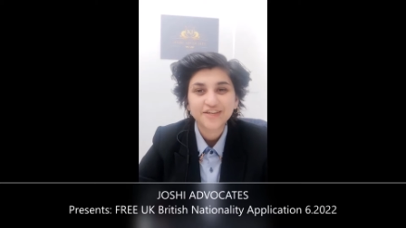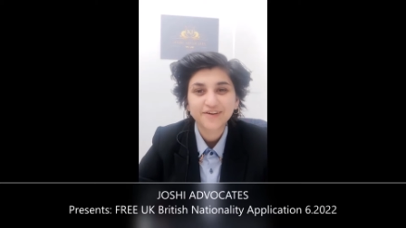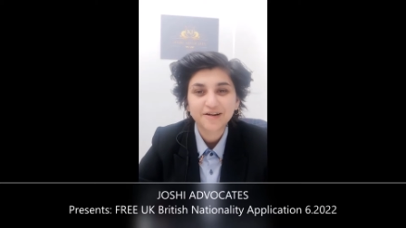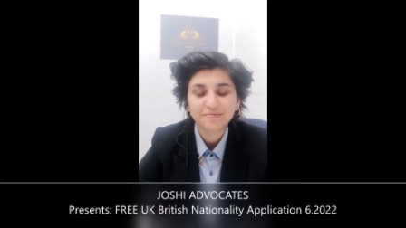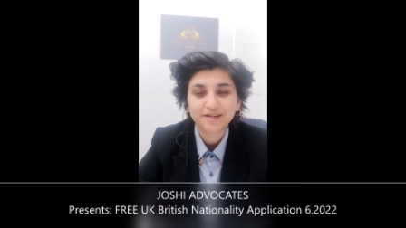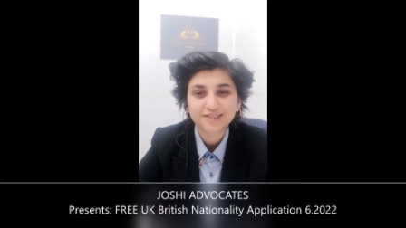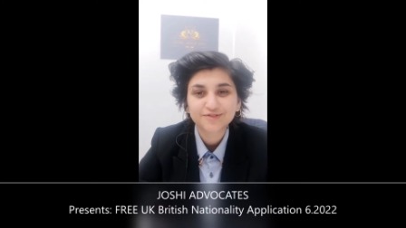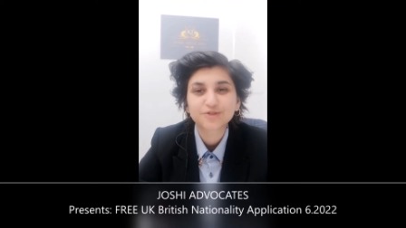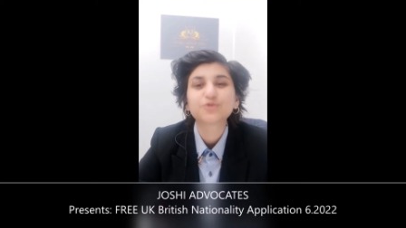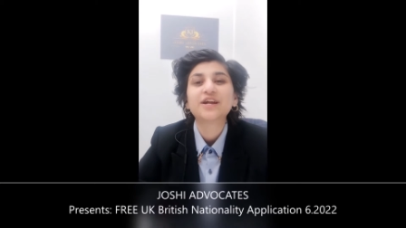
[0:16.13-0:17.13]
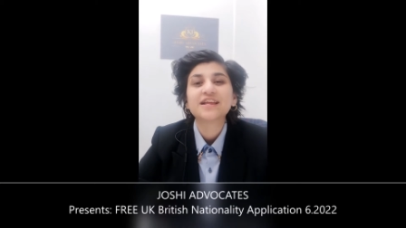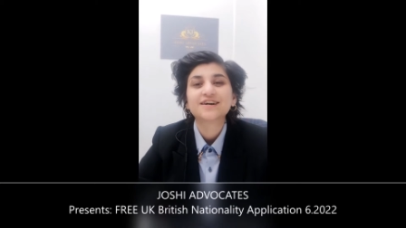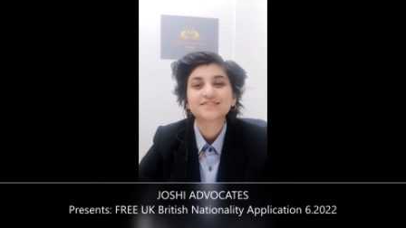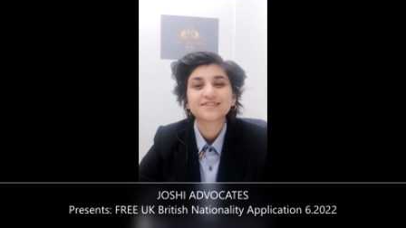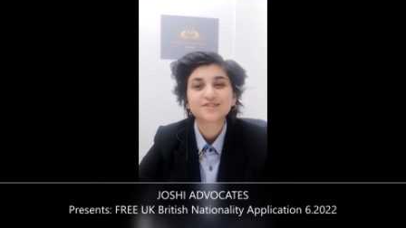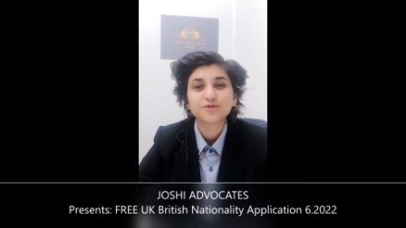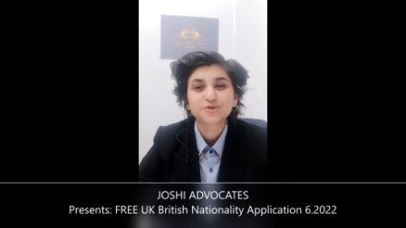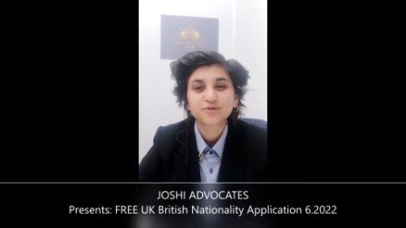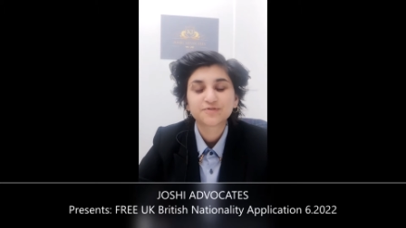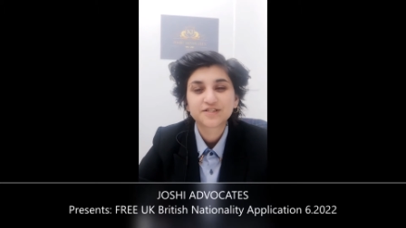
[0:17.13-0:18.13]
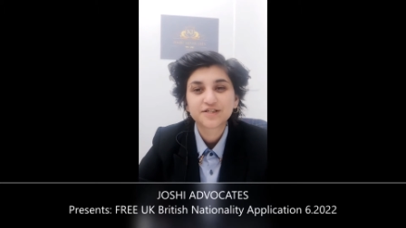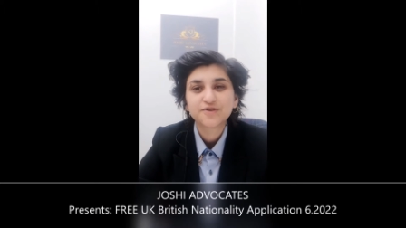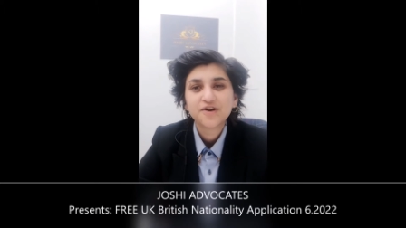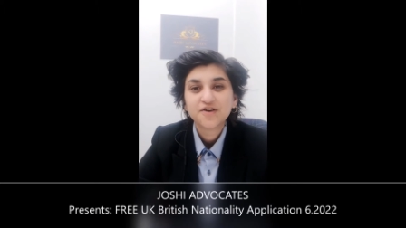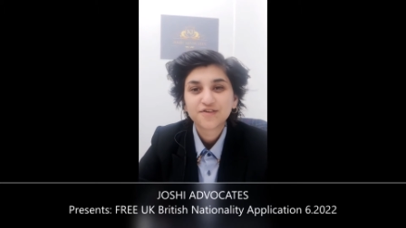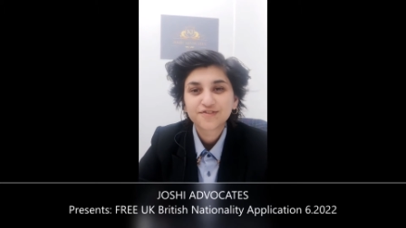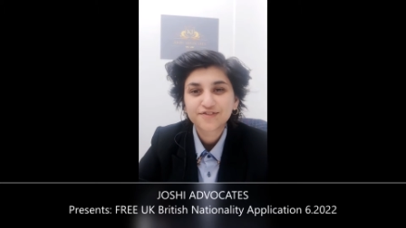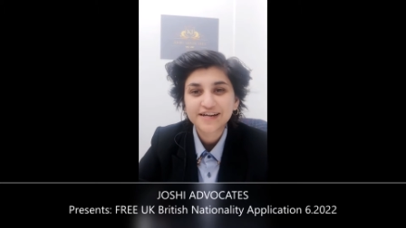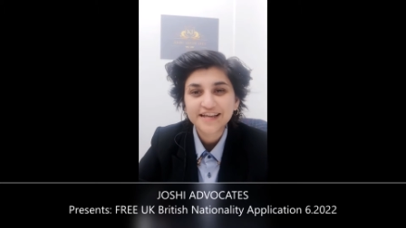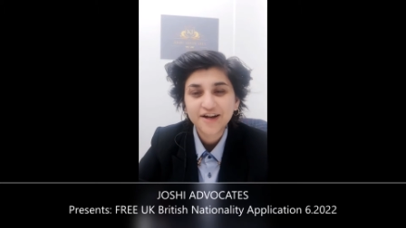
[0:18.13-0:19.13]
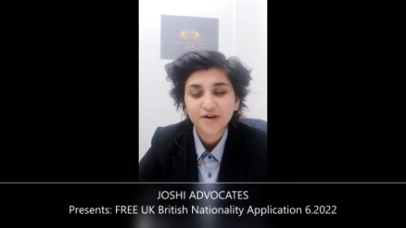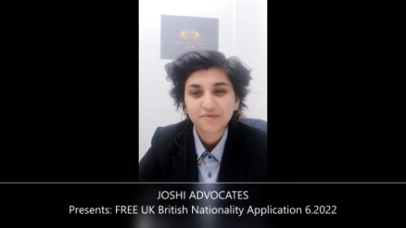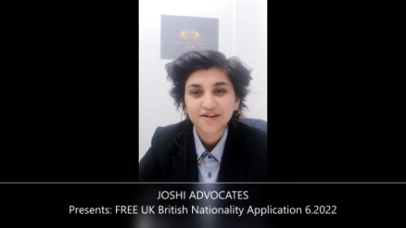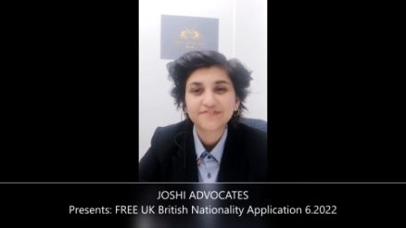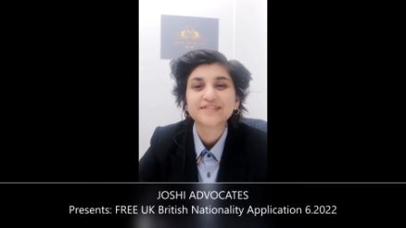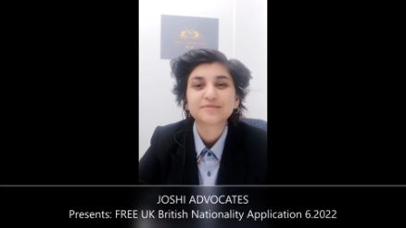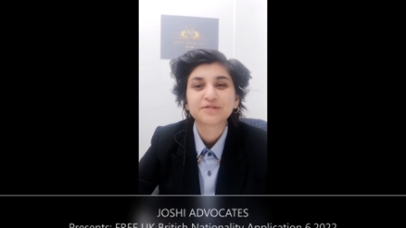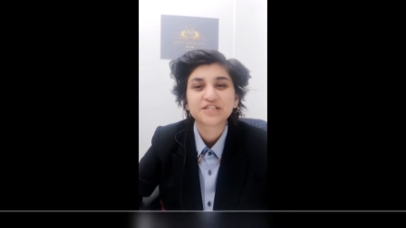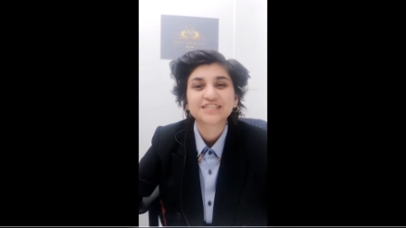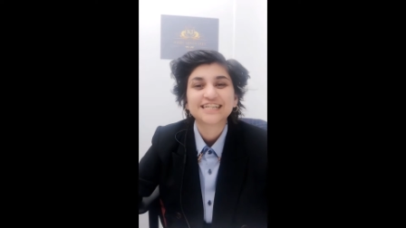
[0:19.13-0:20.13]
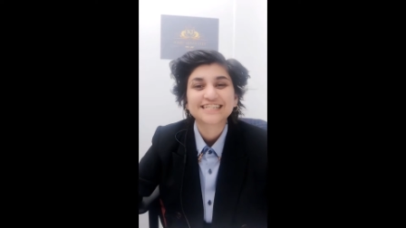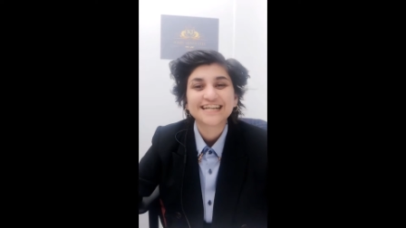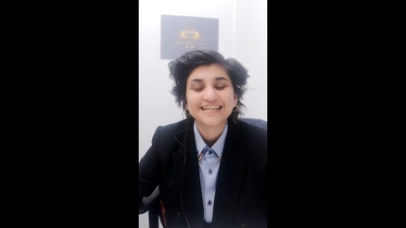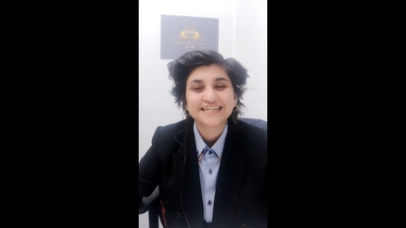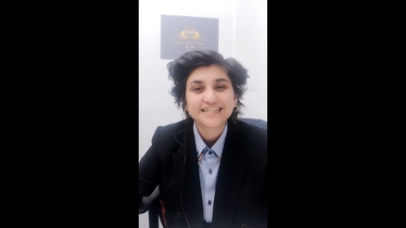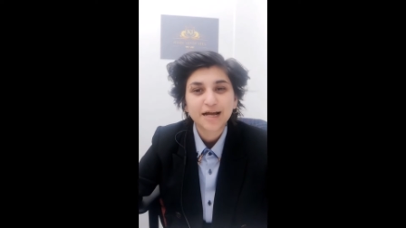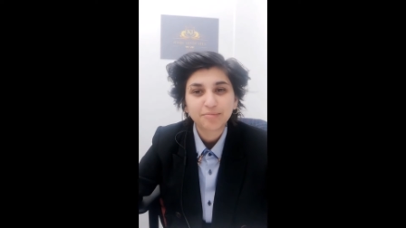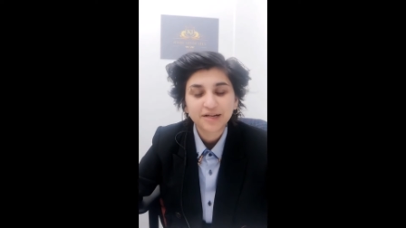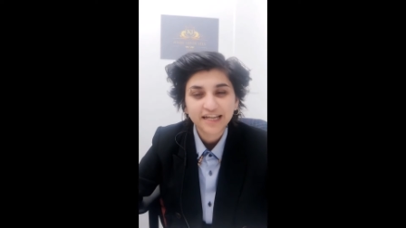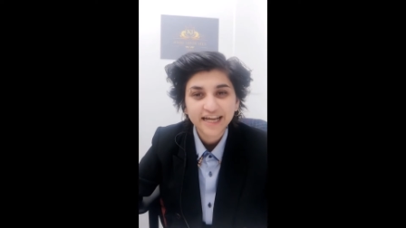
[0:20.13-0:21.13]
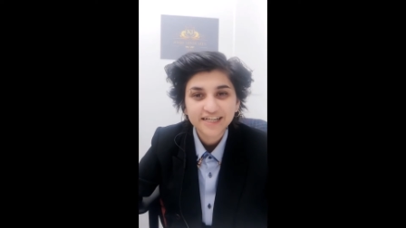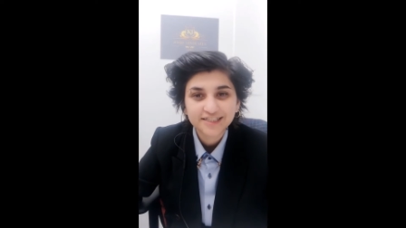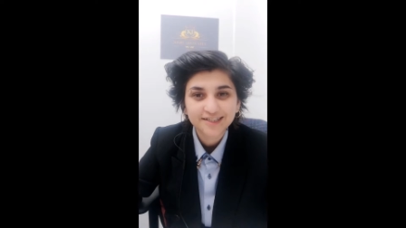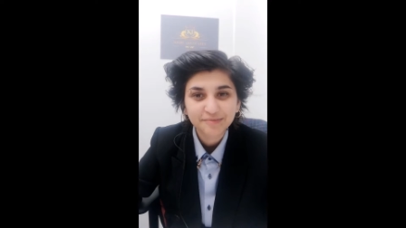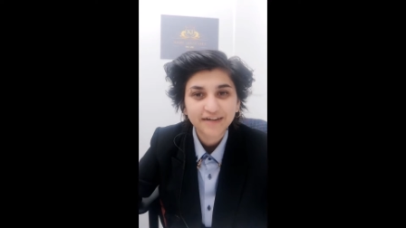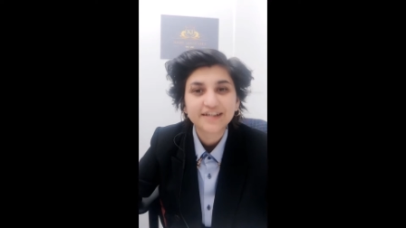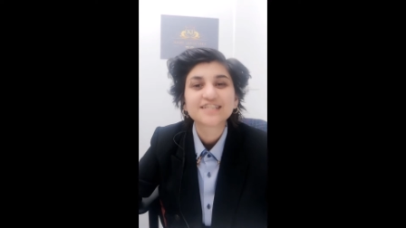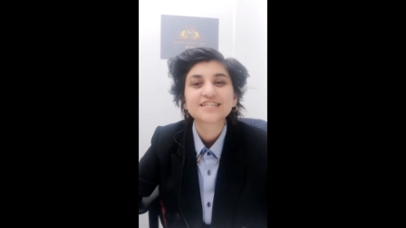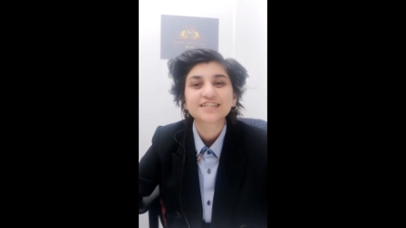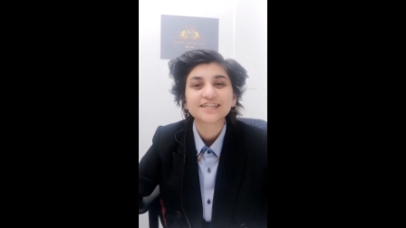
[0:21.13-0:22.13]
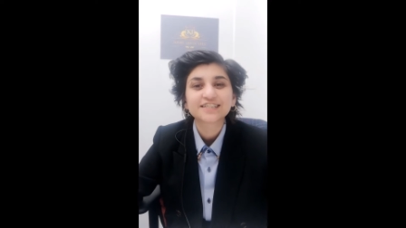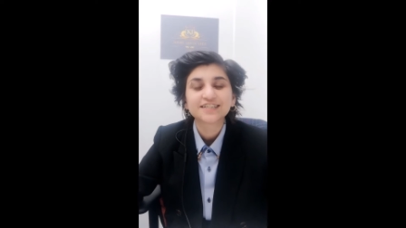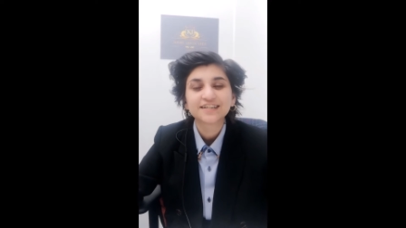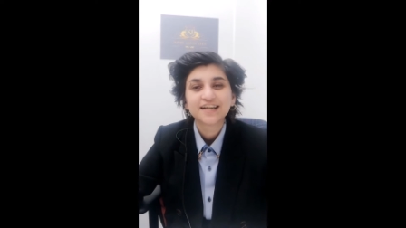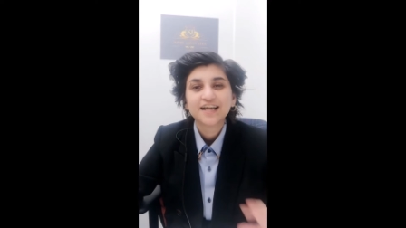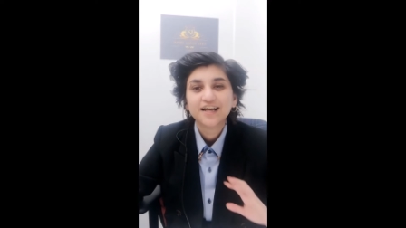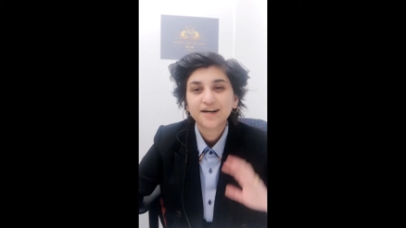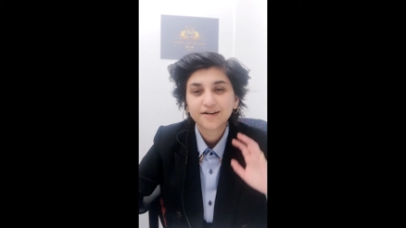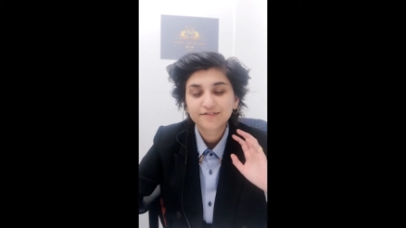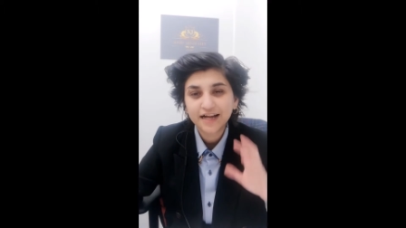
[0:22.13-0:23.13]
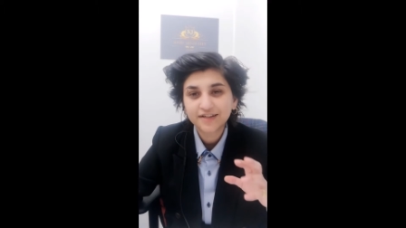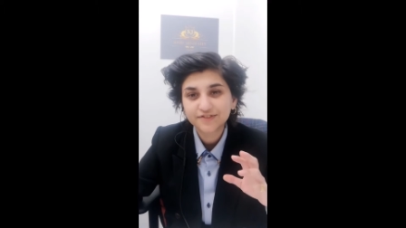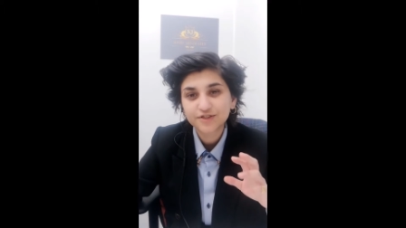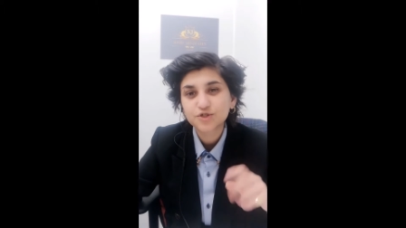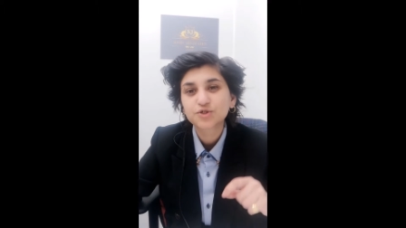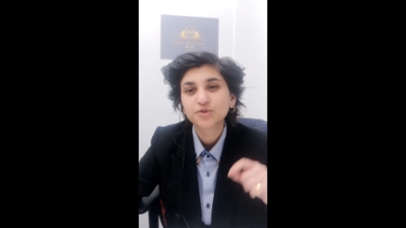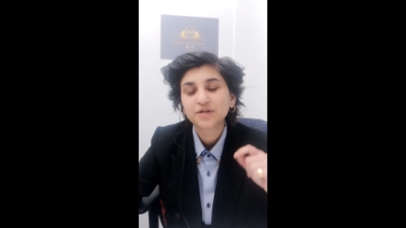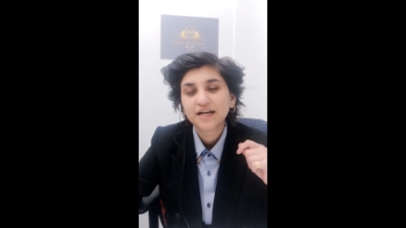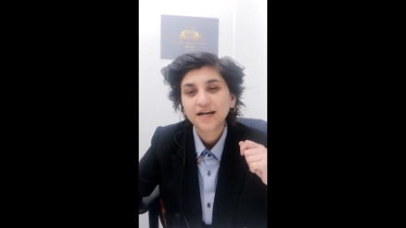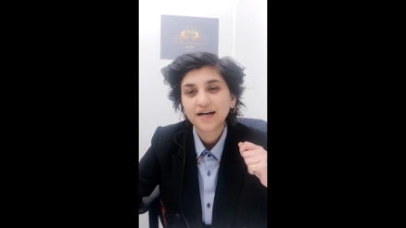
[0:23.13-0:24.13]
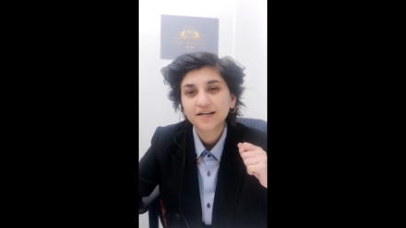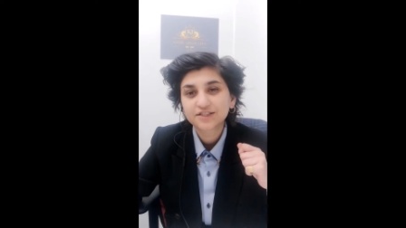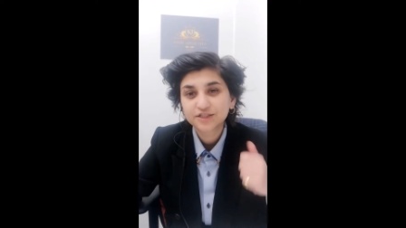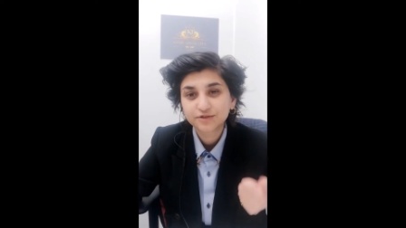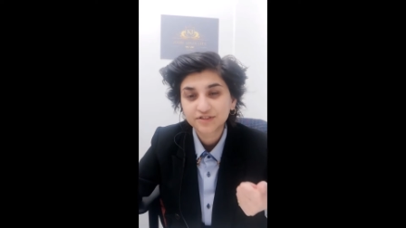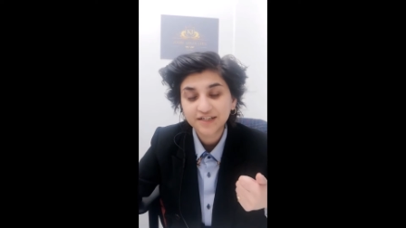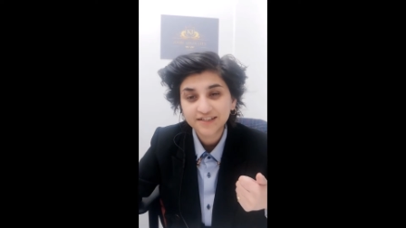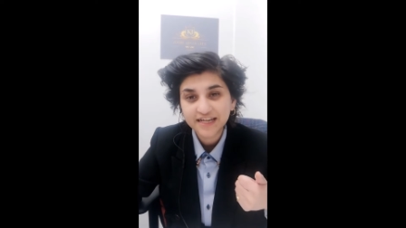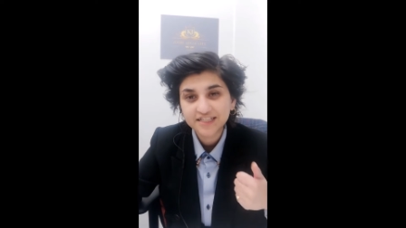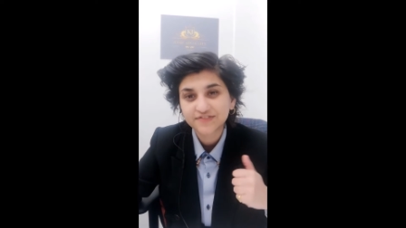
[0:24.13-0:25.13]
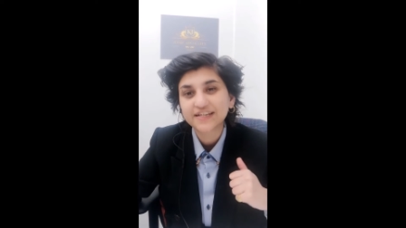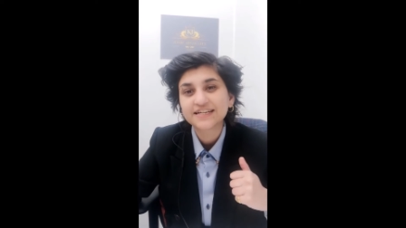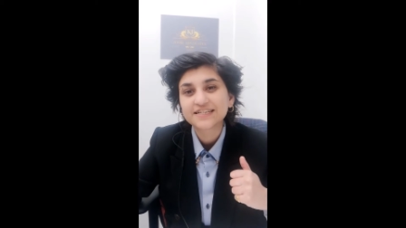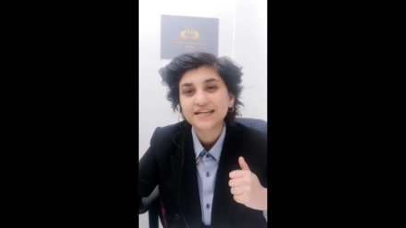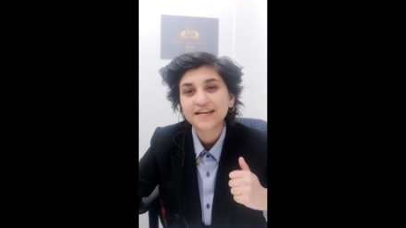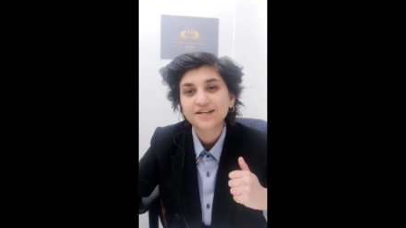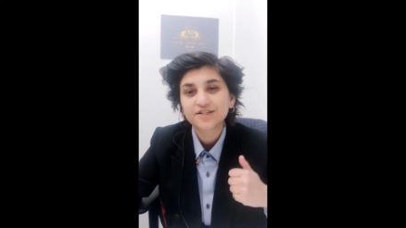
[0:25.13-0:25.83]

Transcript: you very much for joining us in this YouTube video free Home Office British nationality application by registration uh, relevant to uh, children under the age of 18.